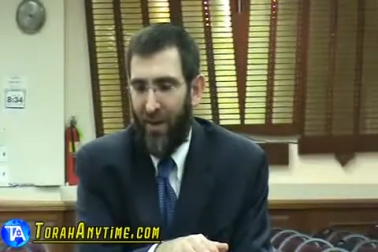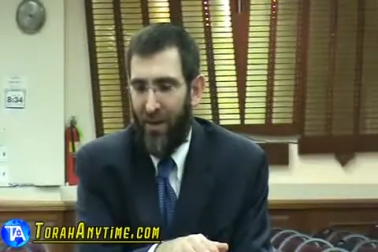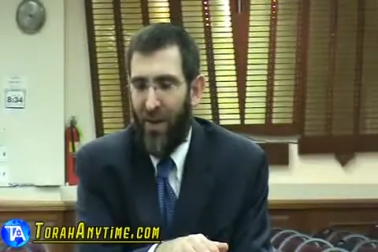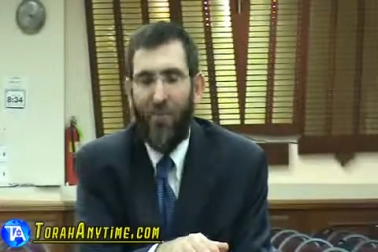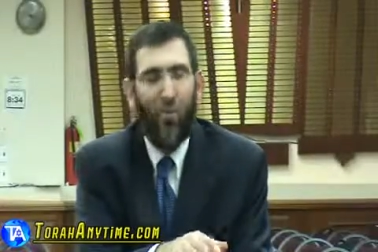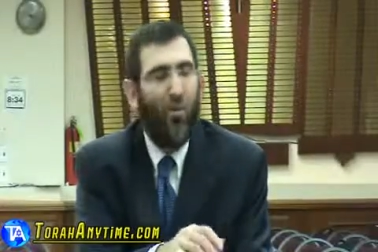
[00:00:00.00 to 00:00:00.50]

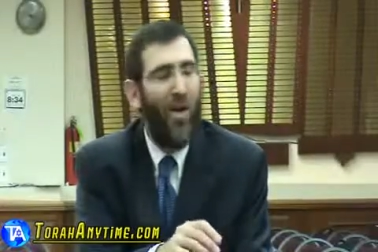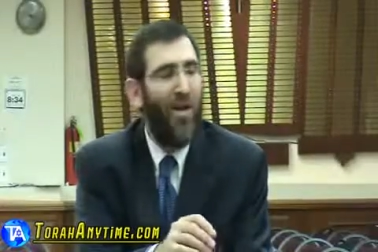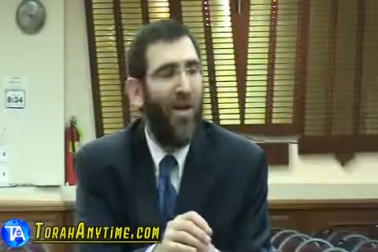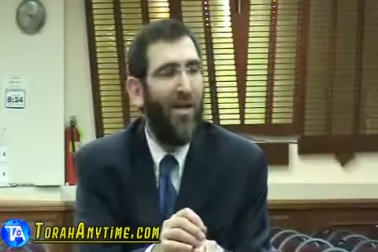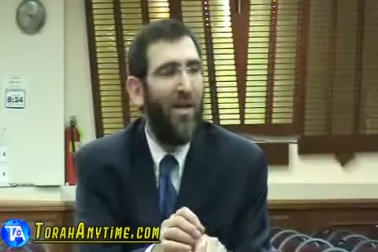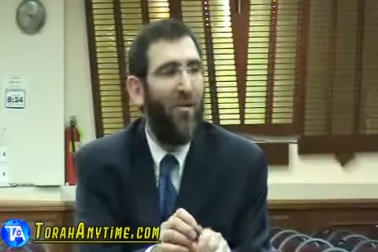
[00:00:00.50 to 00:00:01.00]
Hashem
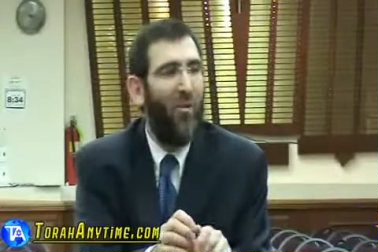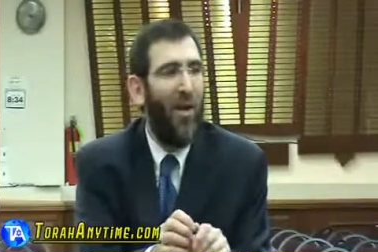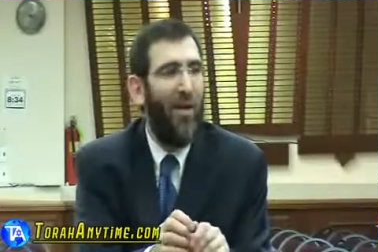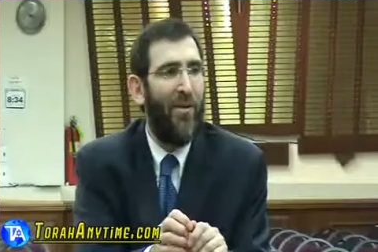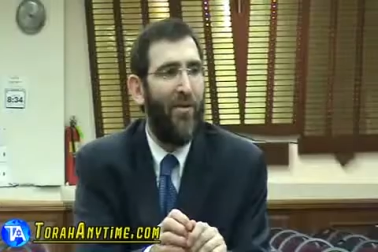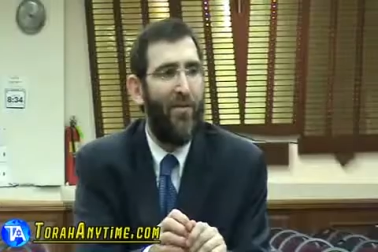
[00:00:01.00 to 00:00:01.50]
created us in a
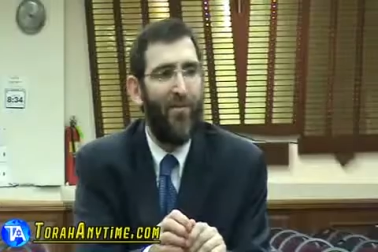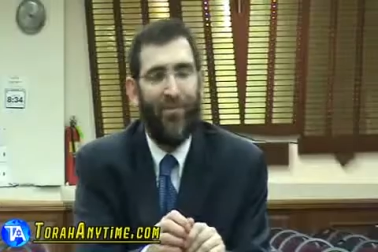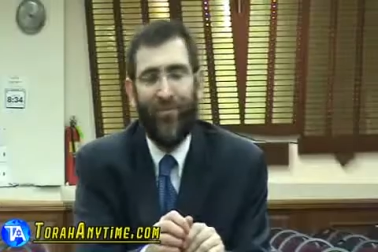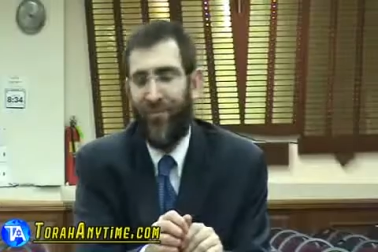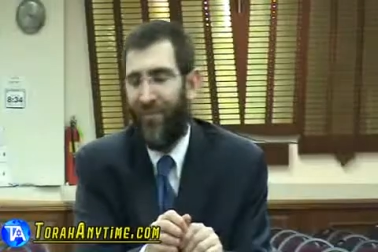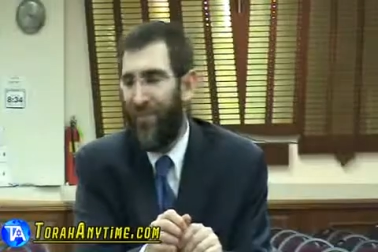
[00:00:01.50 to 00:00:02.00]
way
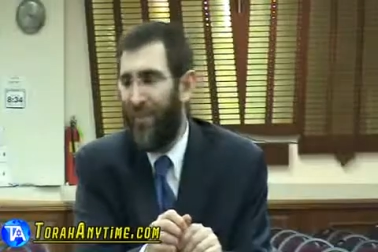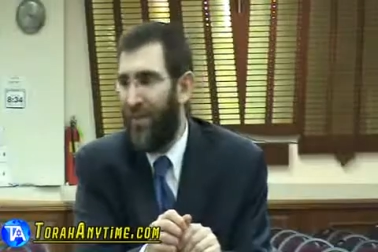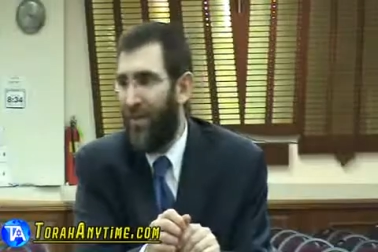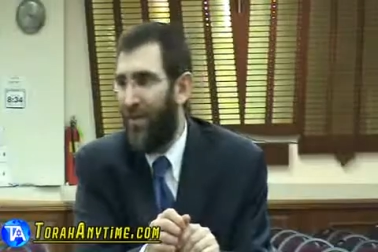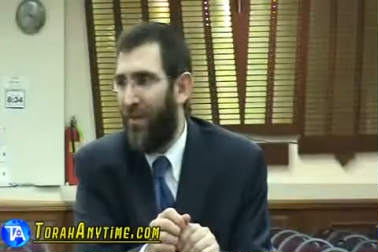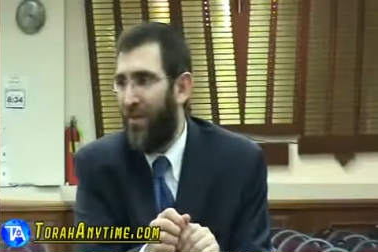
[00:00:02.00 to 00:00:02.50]

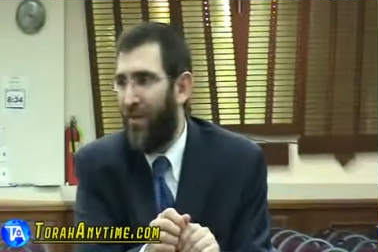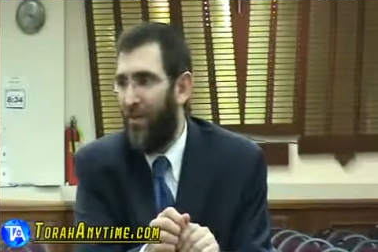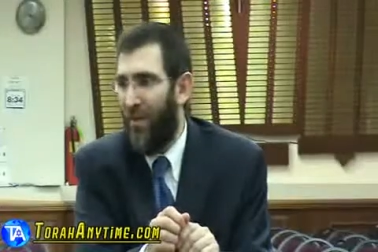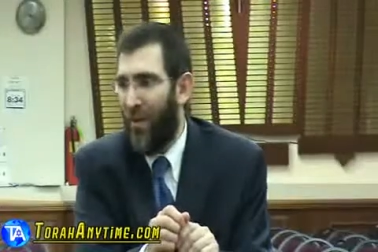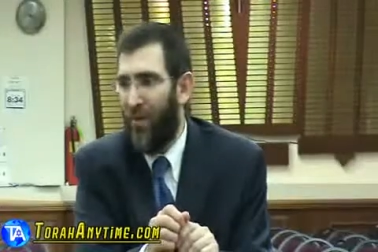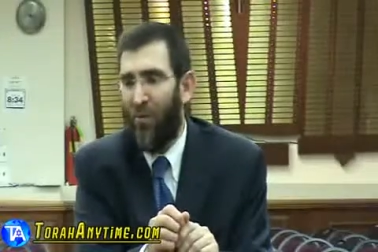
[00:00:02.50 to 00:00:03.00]

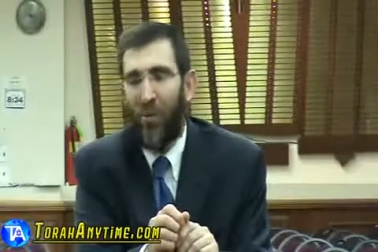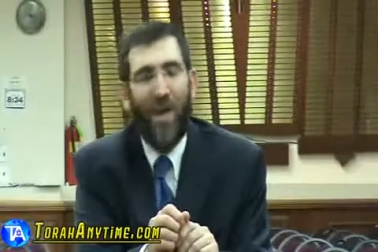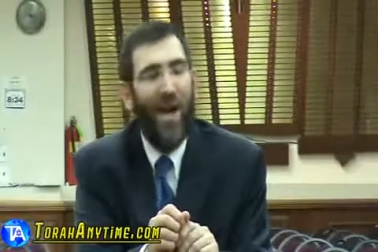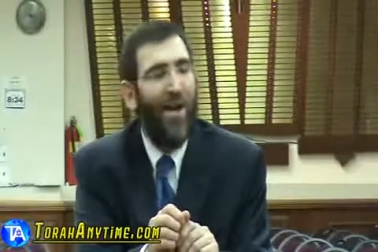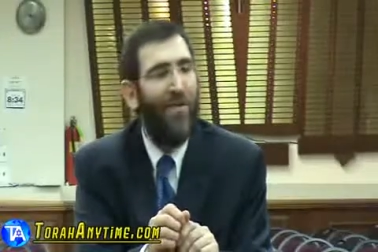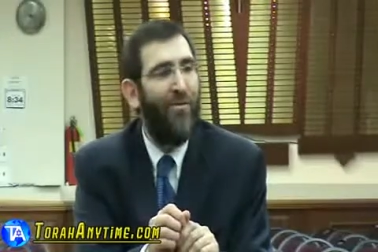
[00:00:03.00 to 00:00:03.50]
where
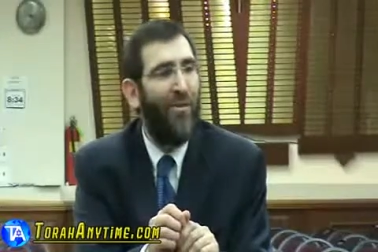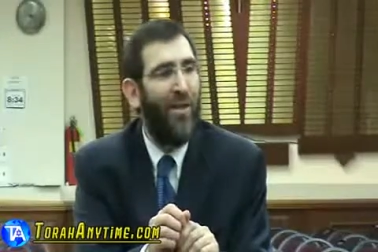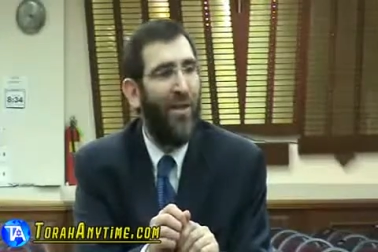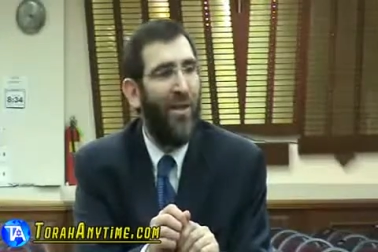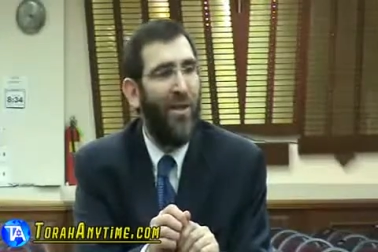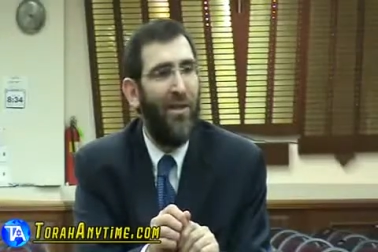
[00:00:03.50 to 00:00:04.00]
we have
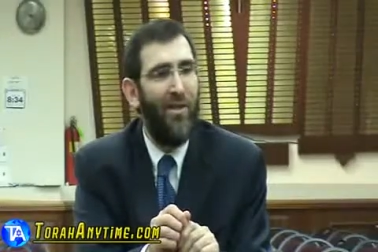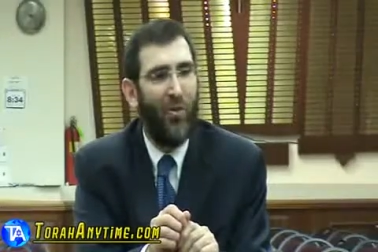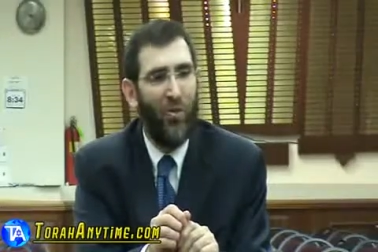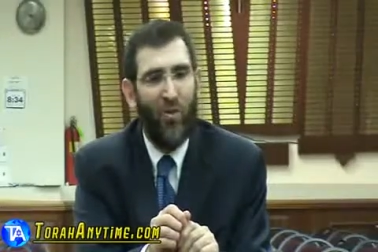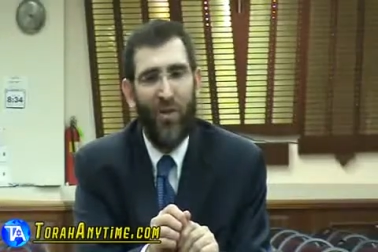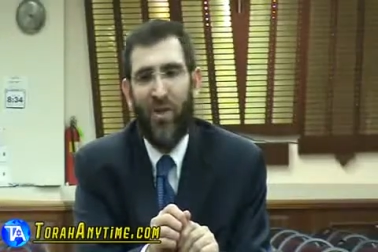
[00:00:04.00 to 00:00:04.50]
an
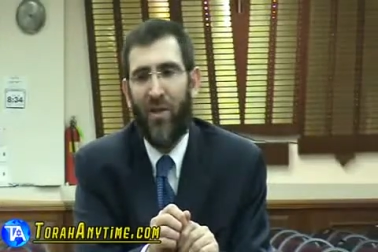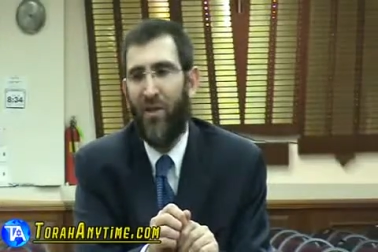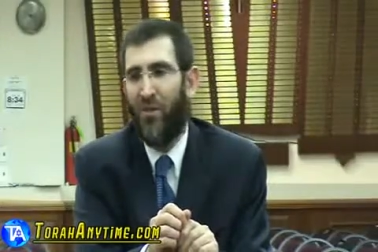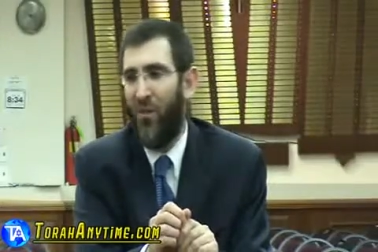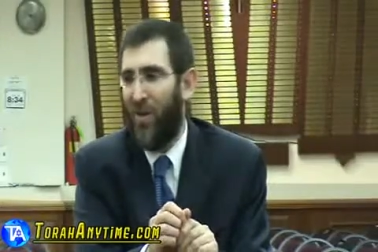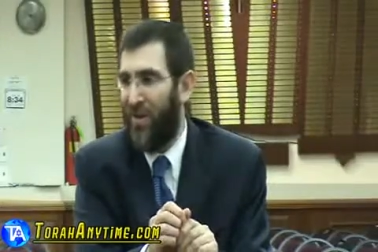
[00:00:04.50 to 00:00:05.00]

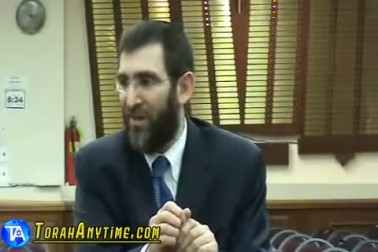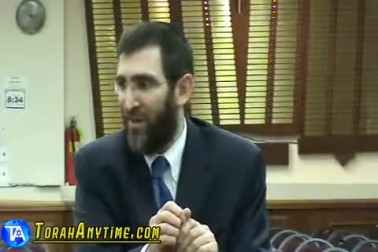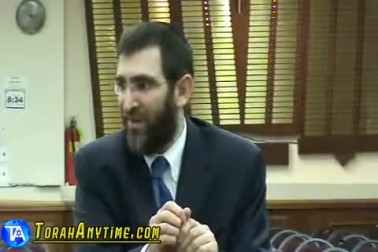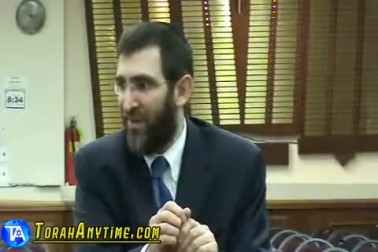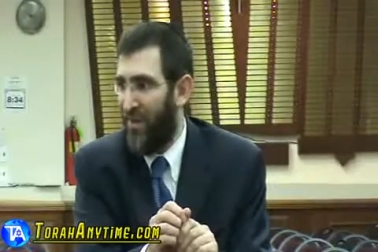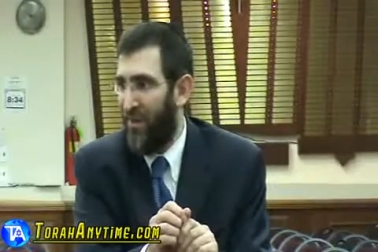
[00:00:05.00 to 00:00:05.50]
intrinsic
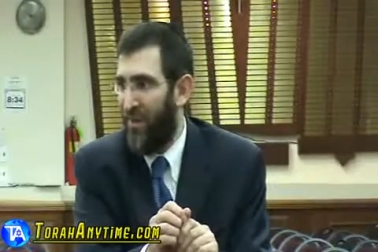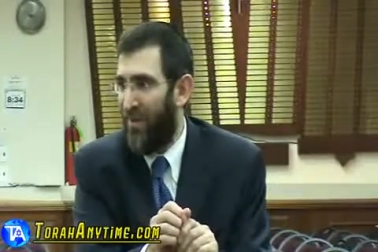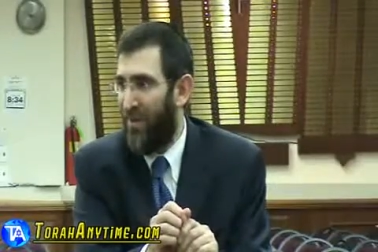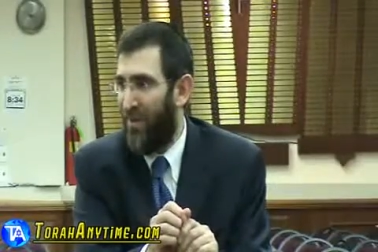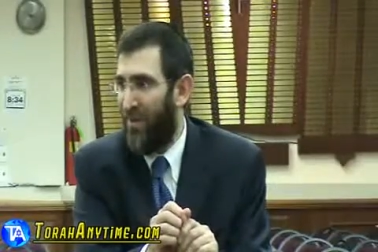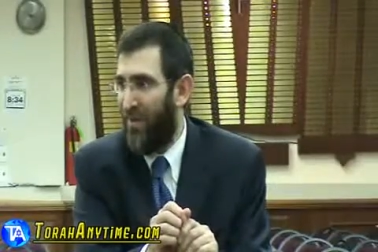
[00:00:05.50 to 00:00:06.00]
greatness.
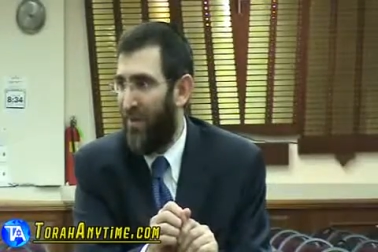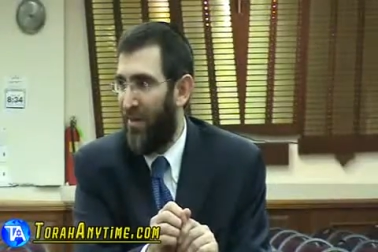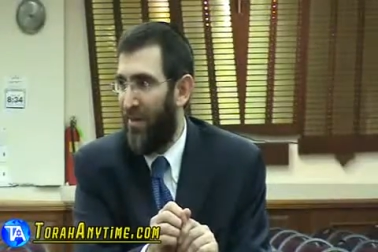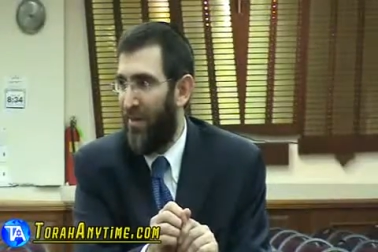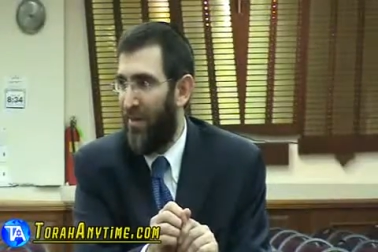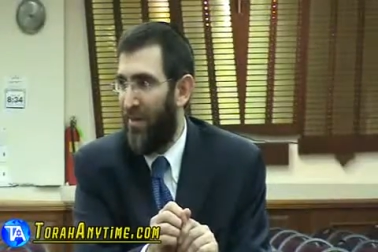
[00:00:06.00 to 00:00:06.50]

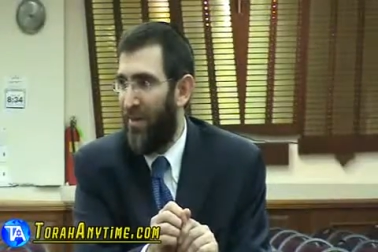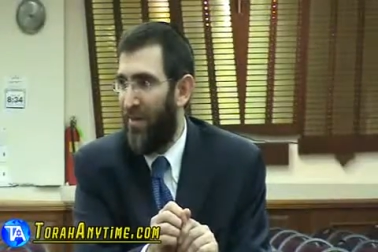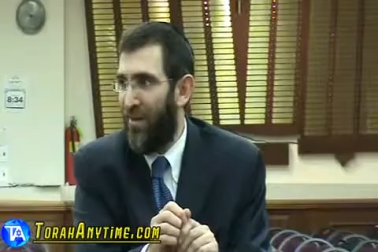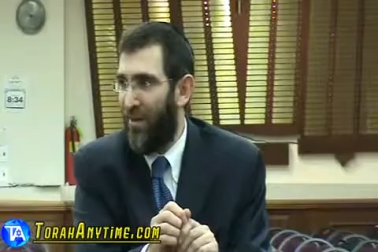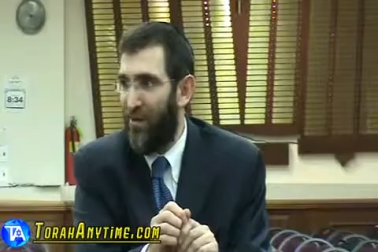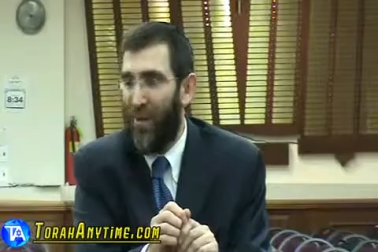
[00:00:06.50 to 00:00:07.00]

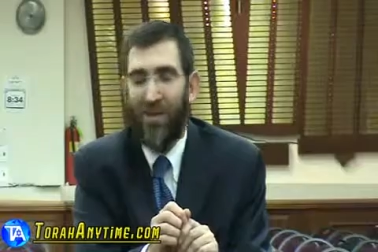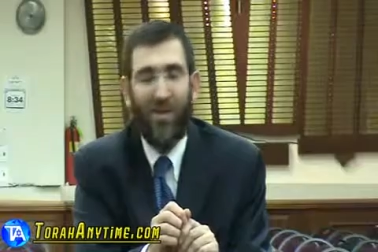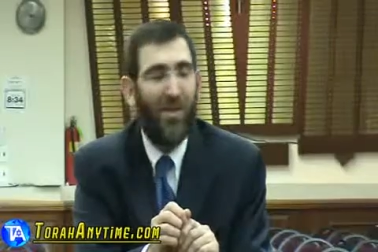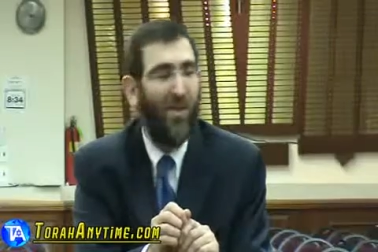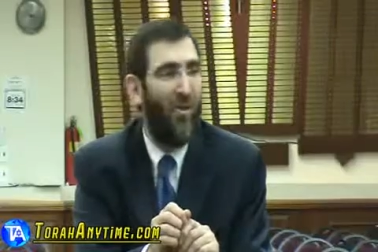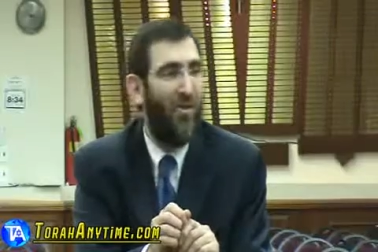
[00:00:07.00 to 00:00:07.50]
The
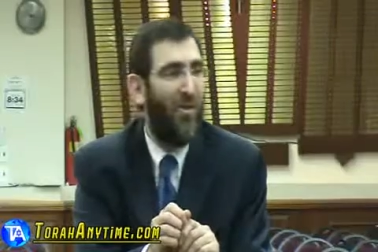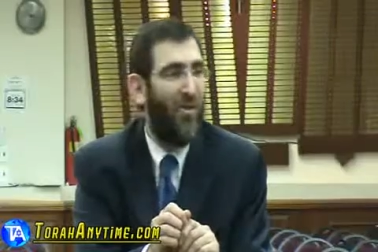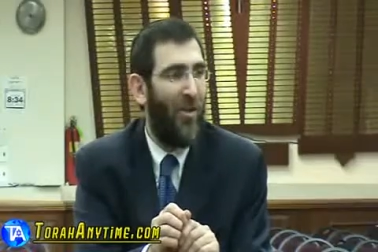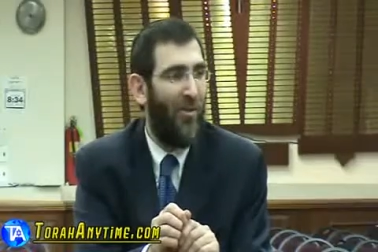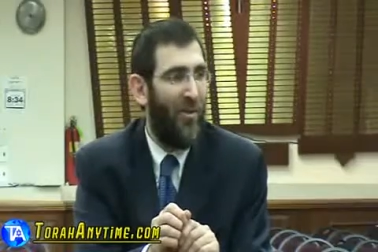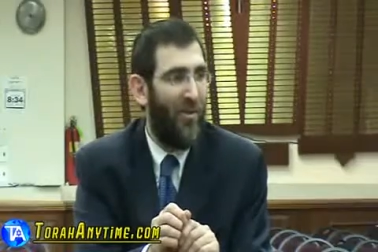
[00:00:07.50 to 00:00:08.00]
greatness is called the
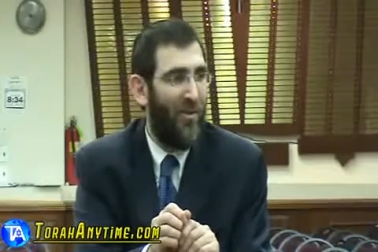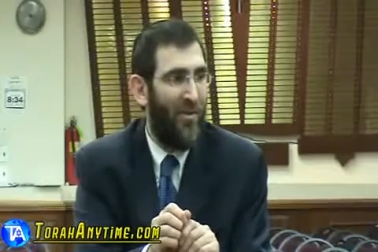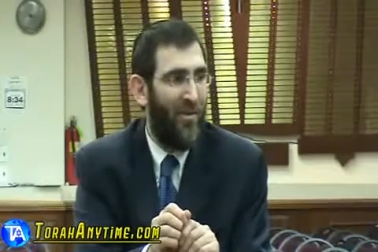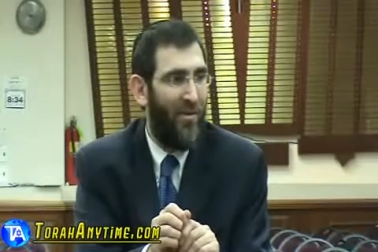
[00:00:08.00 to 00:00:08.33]
neshama.